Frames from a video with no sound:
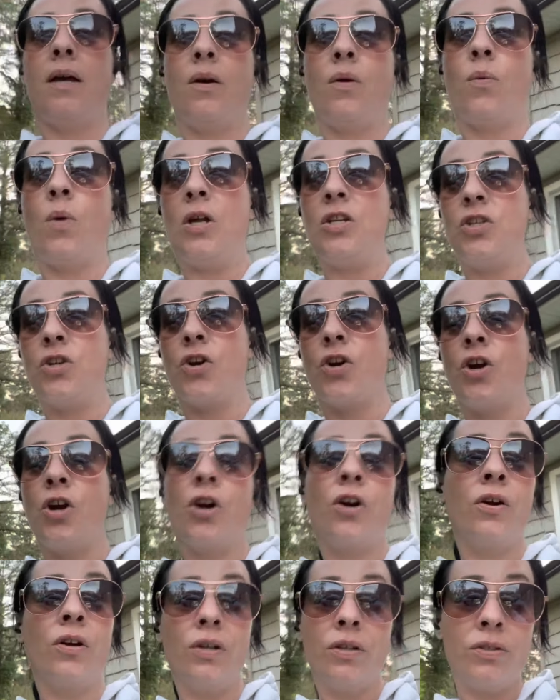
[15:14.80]
when you're
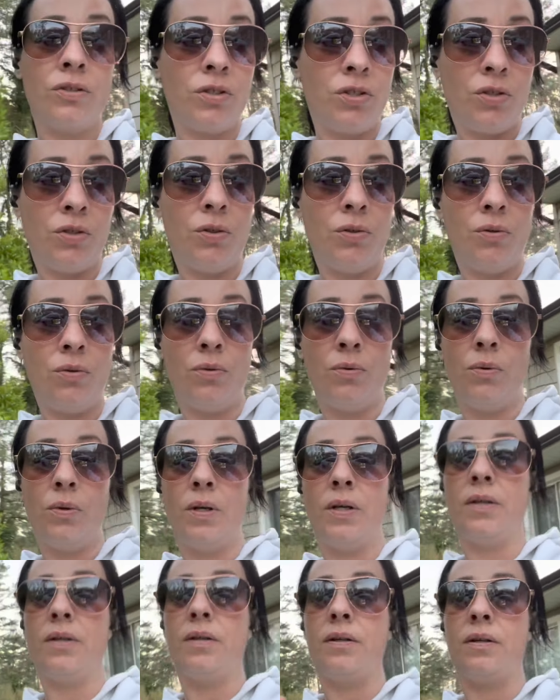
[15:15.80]
hurt, you
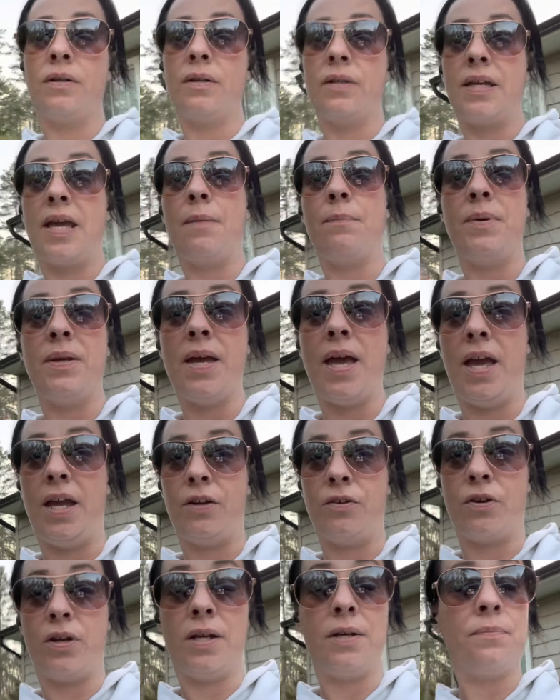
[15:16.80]
can be
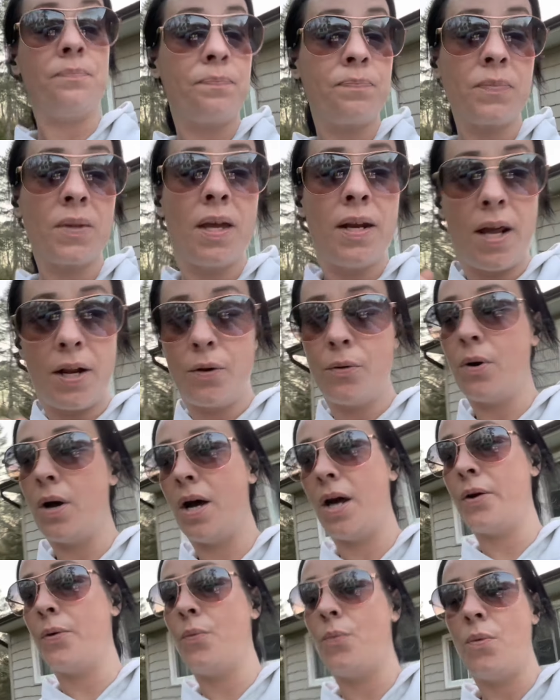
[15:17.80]
angry, and I
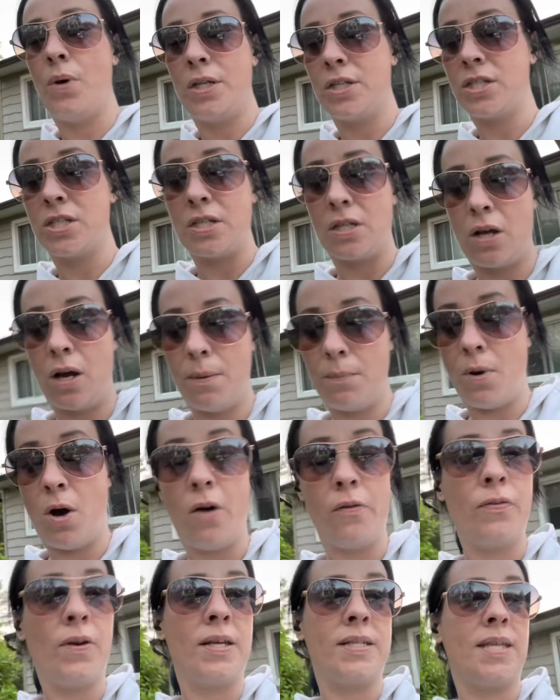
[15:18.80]
don't want to come
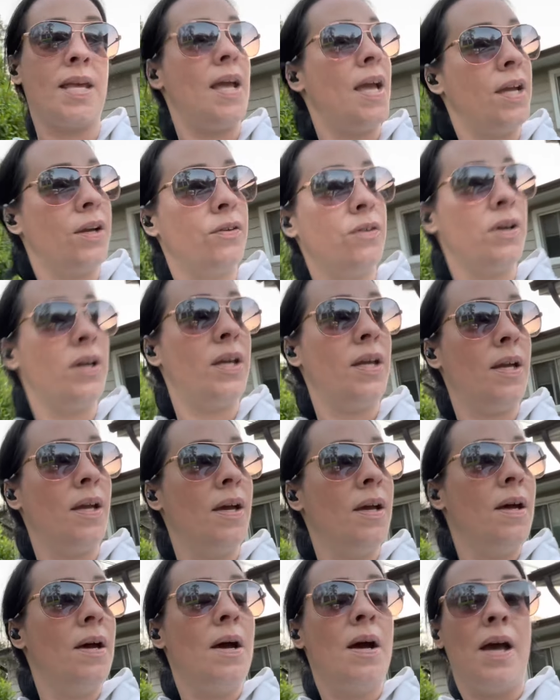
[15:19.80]
off as angry,
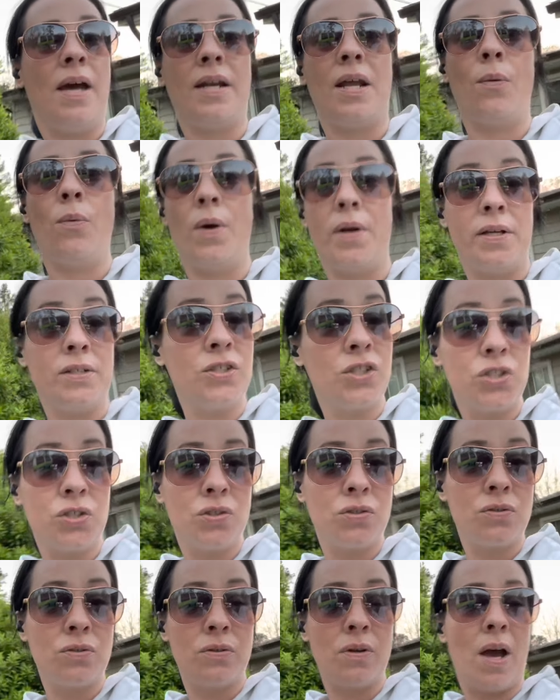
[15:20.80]
and I want
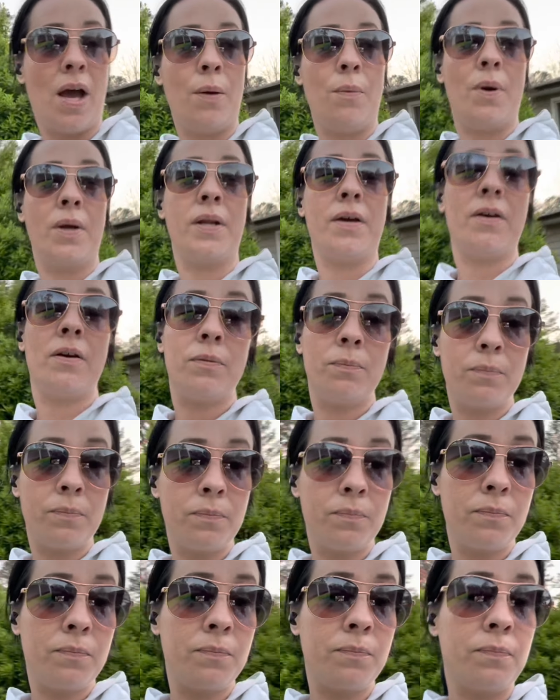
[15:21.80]
to
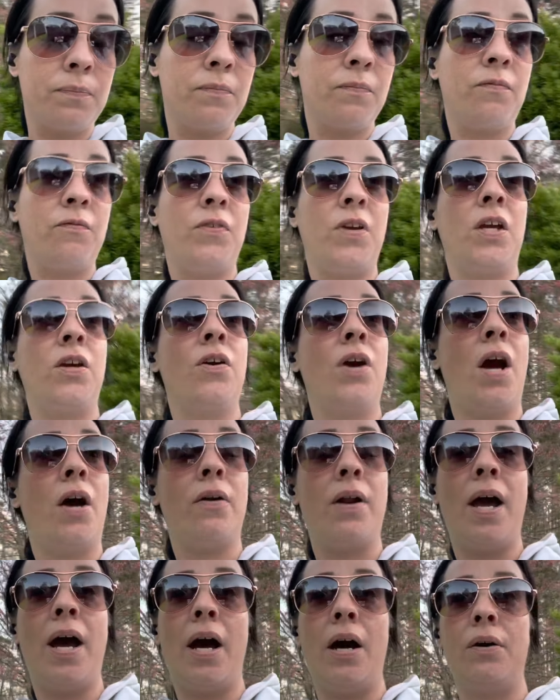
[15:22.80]
figure out
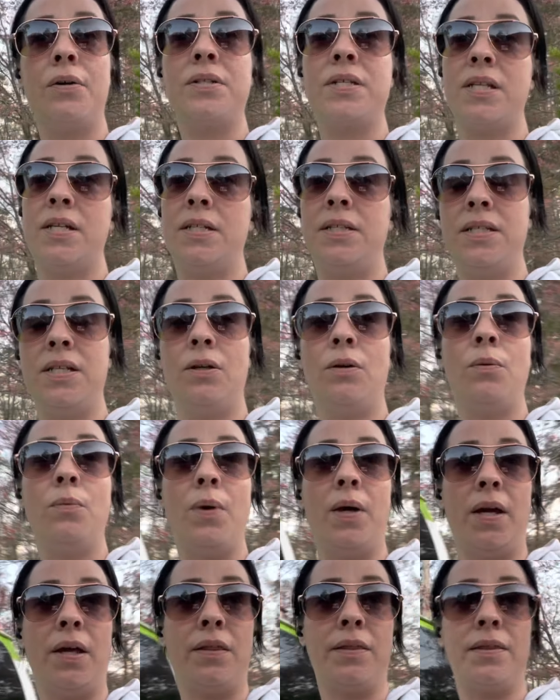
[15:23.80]
how to deal
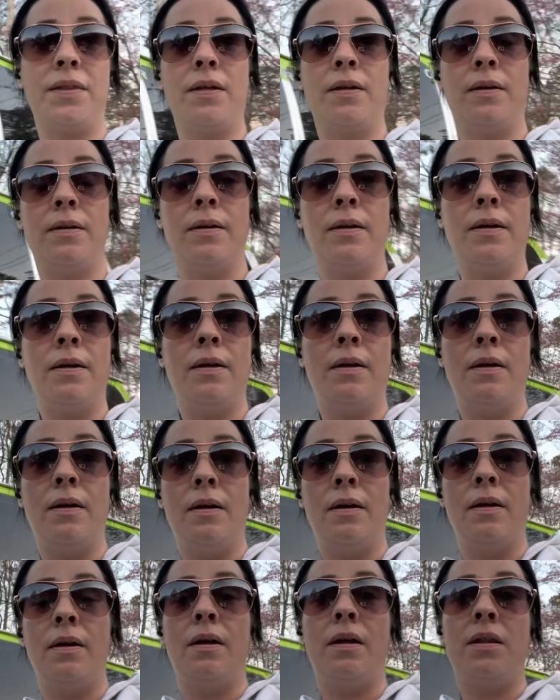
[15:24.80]
with
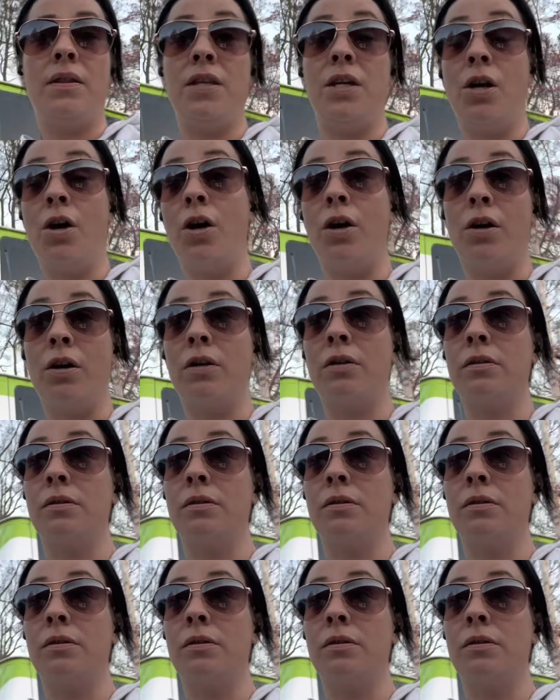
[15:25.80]
the hurt.